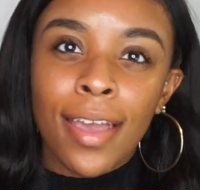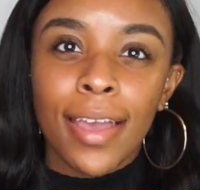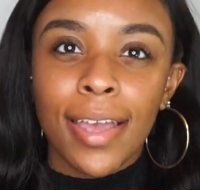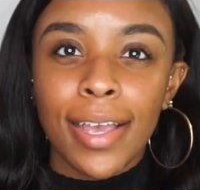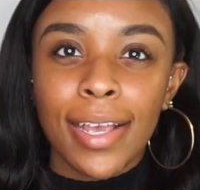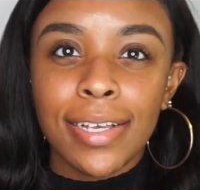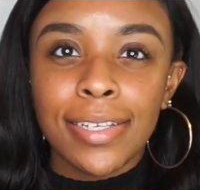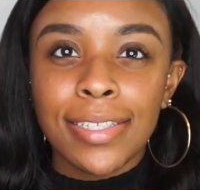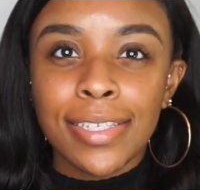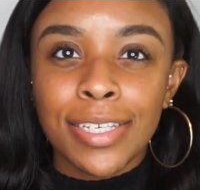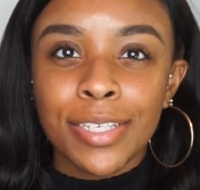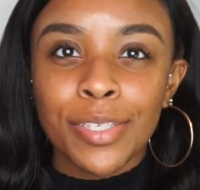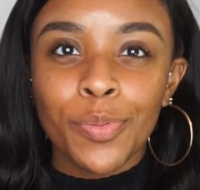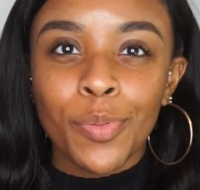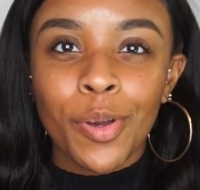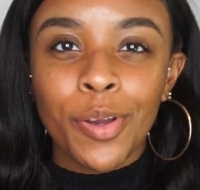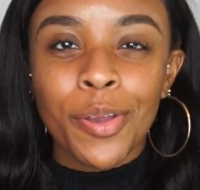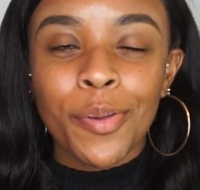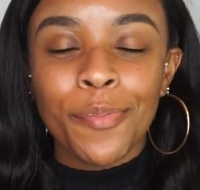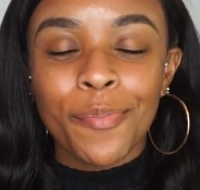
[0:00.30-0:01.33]
Hey sis,
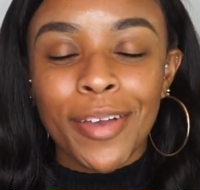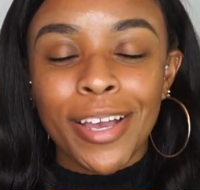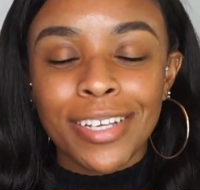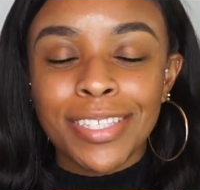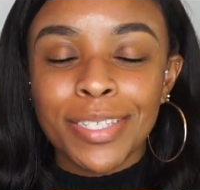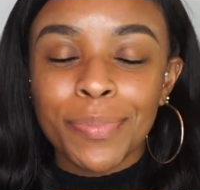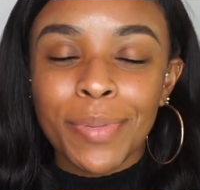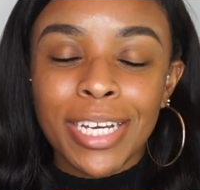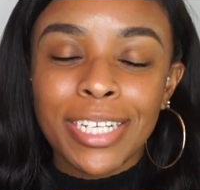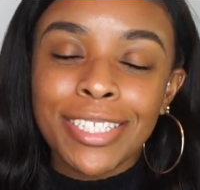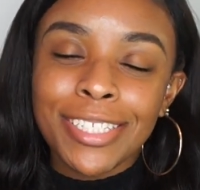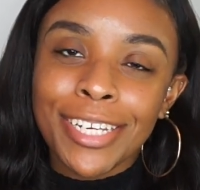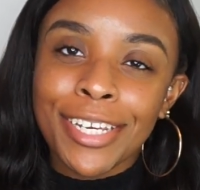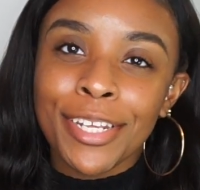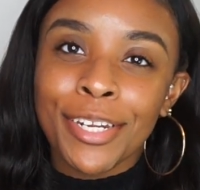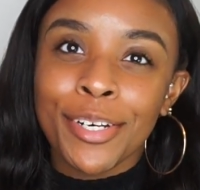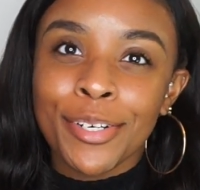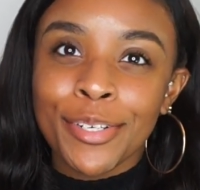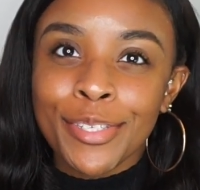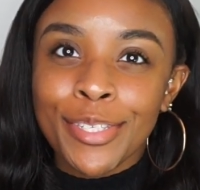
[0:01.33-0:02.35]
welcome back to my
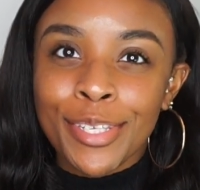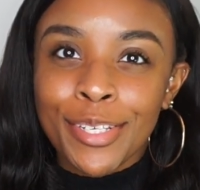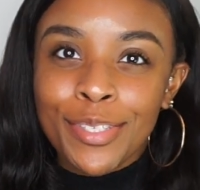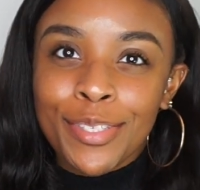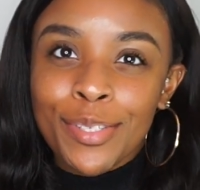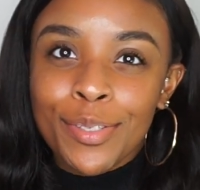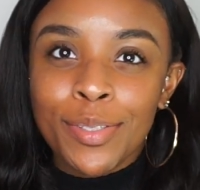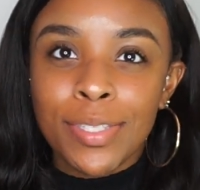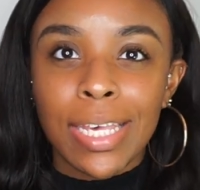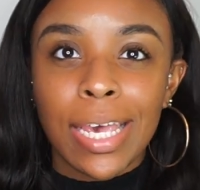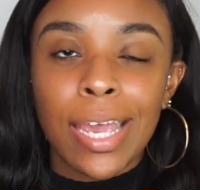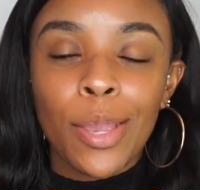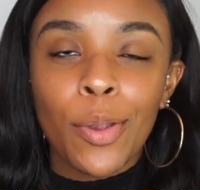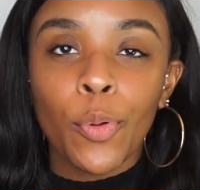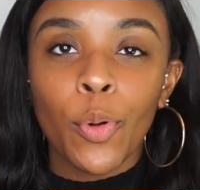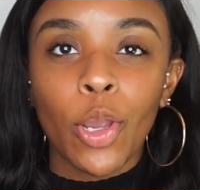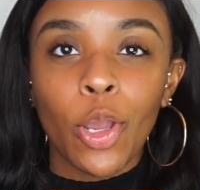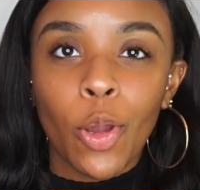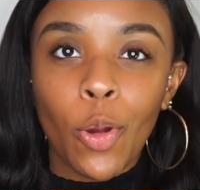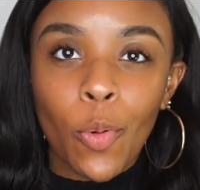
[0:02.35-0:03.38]
channel. So today
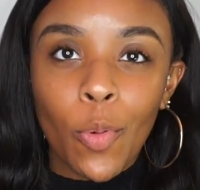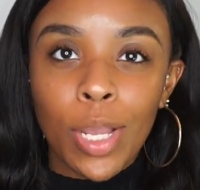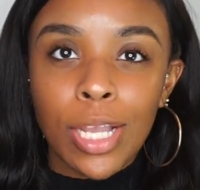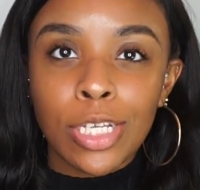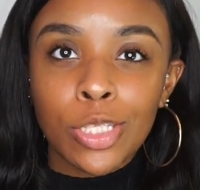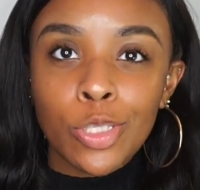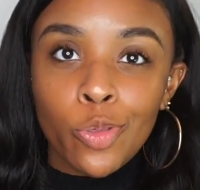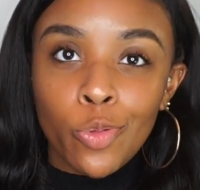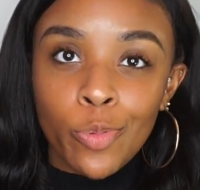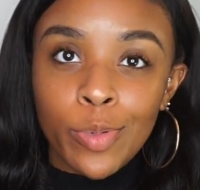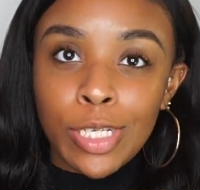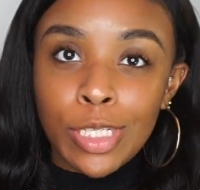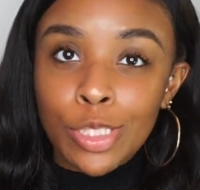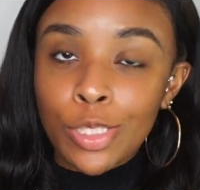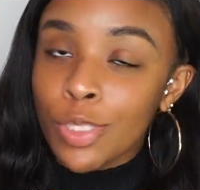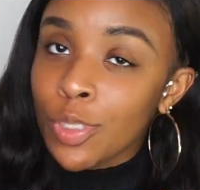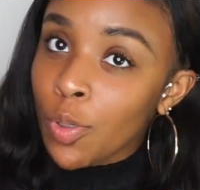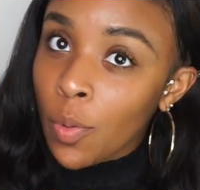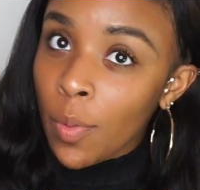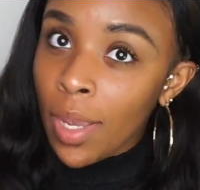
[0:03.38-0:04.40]
we're going to be
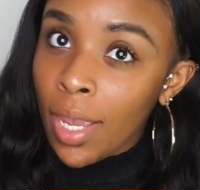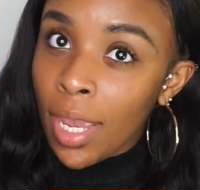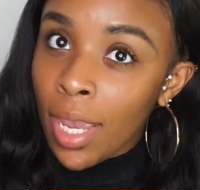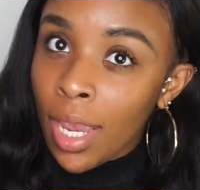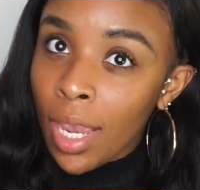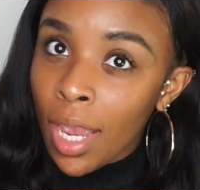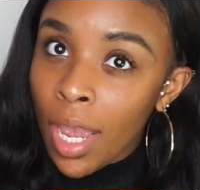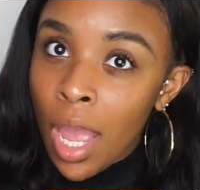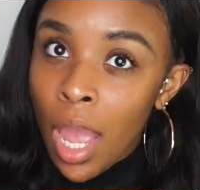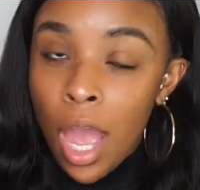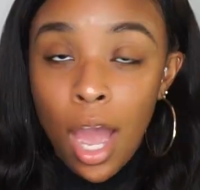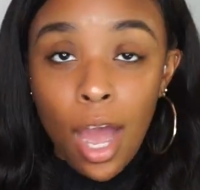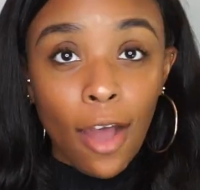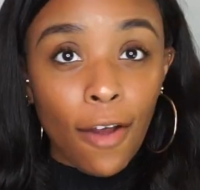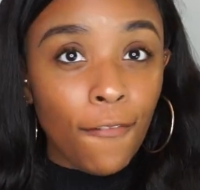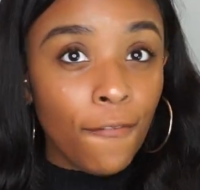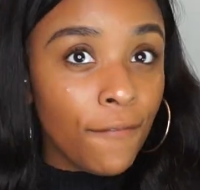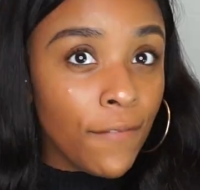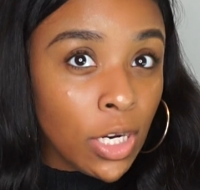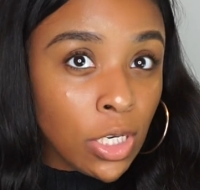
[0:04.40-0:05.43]
doing
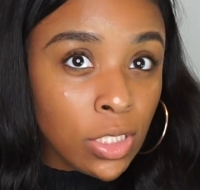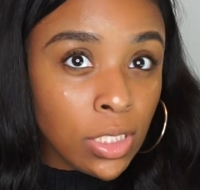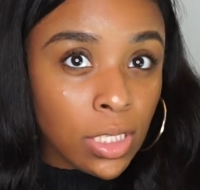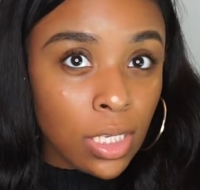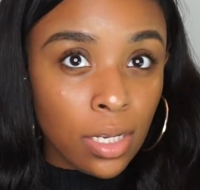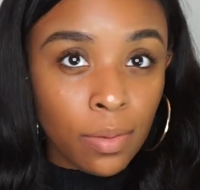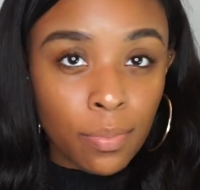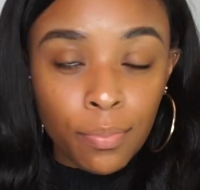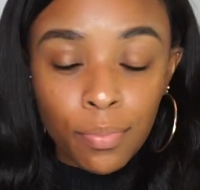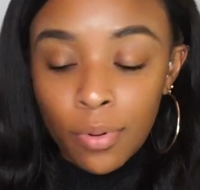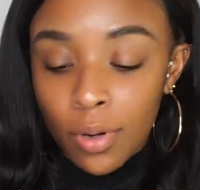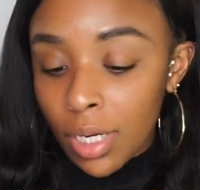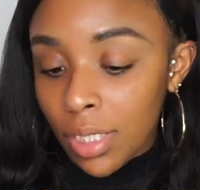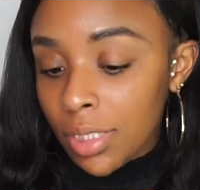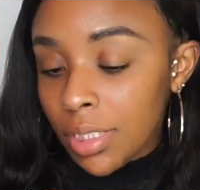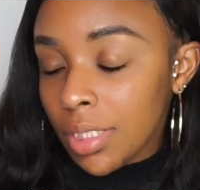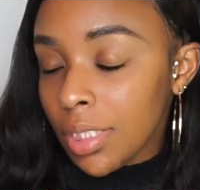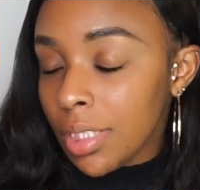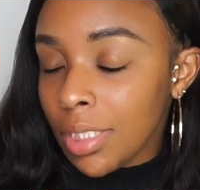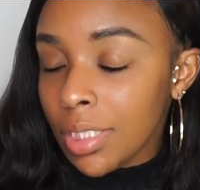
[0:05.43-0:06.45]
a first
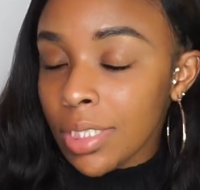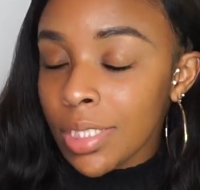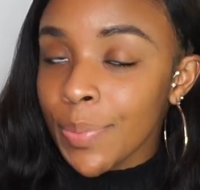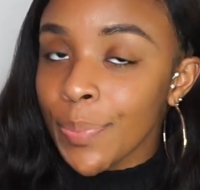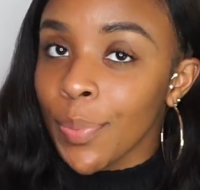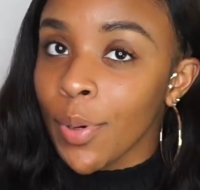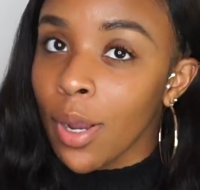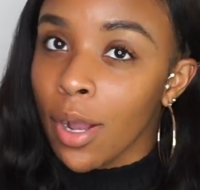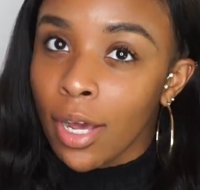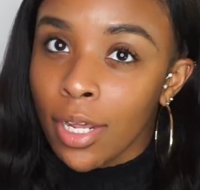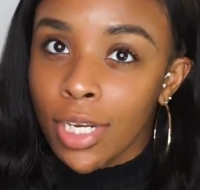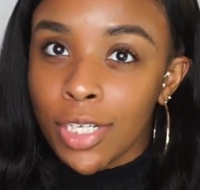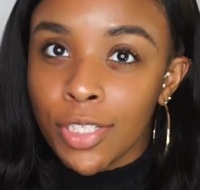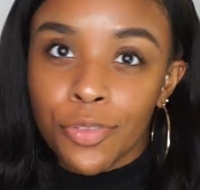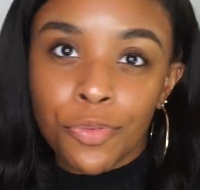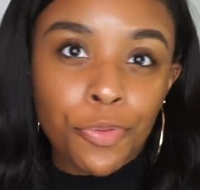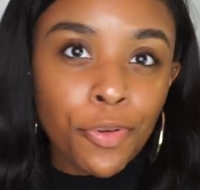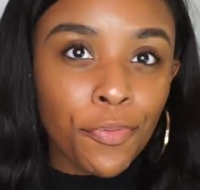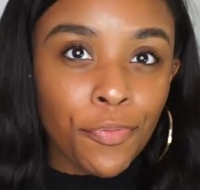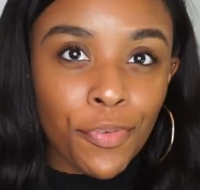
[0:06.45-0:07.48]
impressions
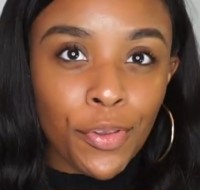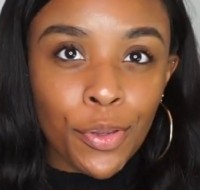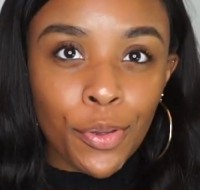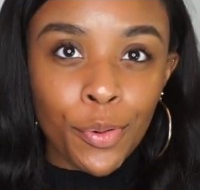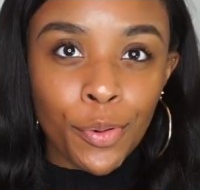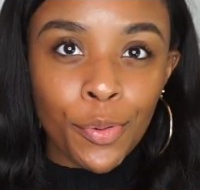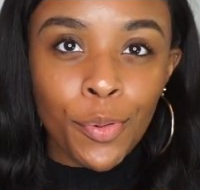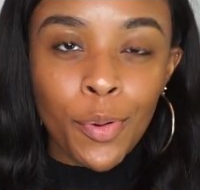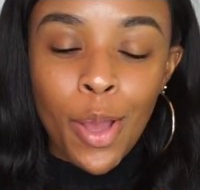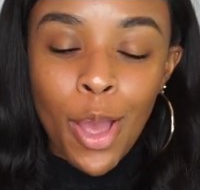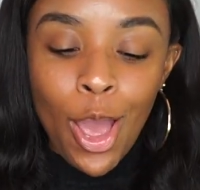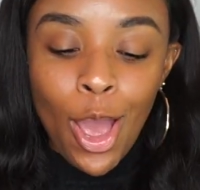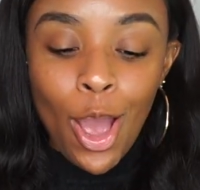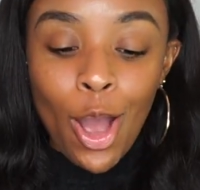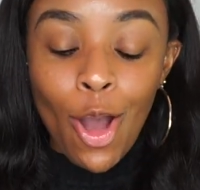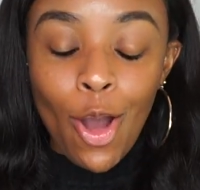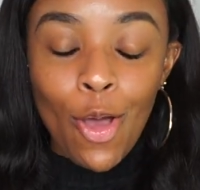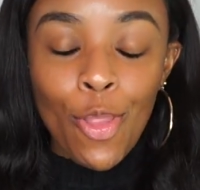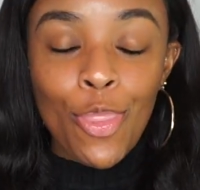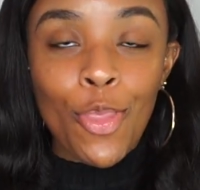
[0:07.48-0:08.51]
product review
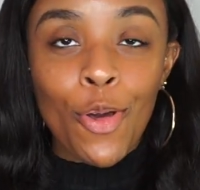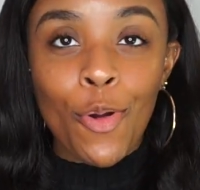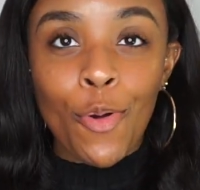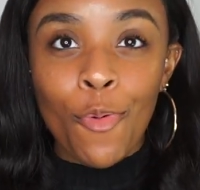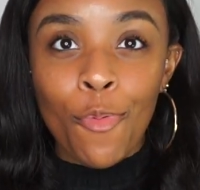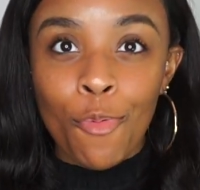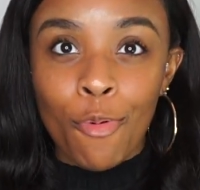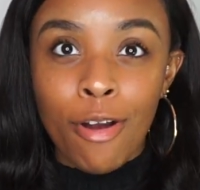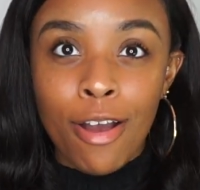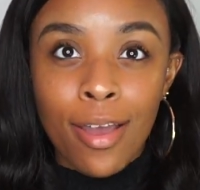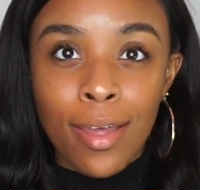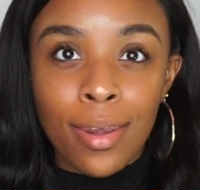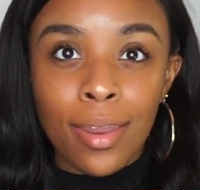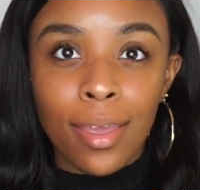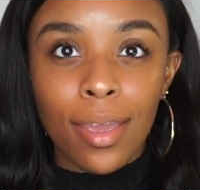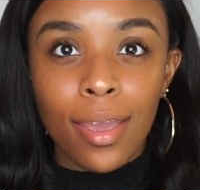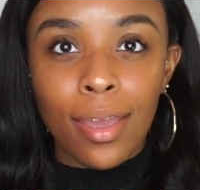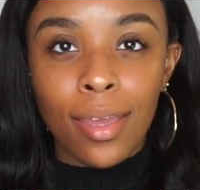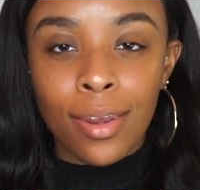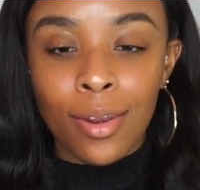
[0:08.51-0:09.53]
on the one
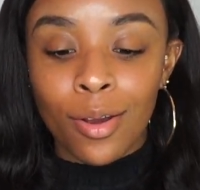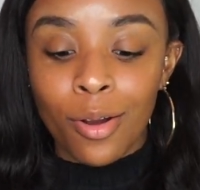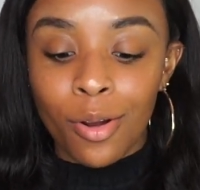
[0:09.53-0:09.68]
and